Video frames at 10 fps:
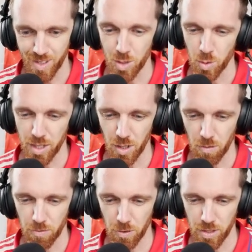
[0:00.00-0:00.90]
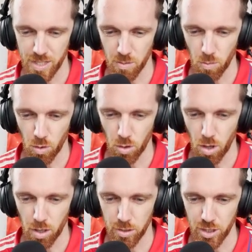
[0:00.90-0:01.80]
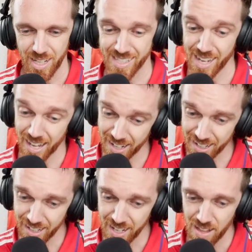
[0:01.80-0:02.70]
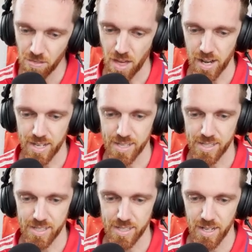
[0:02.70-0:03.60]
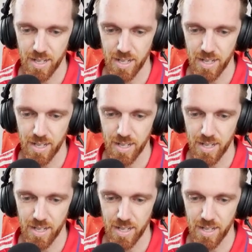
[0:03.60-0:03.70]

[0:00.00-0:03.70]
It's really known for this large antenna that is